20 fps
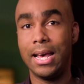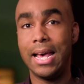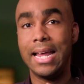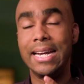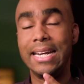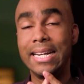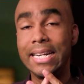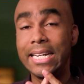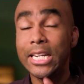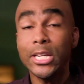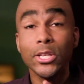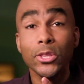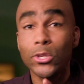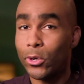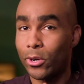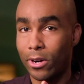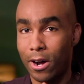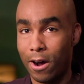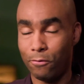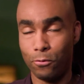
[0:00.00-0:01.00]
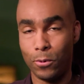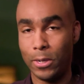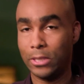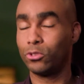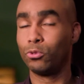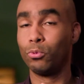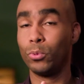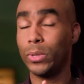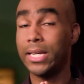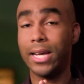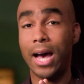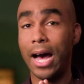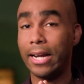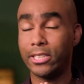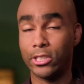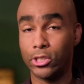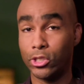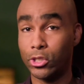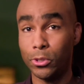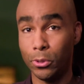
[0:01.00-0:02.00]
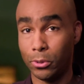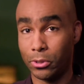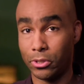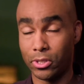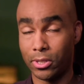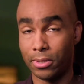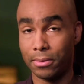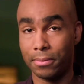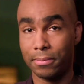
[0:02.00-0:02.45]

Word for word: neither of which we got to choose.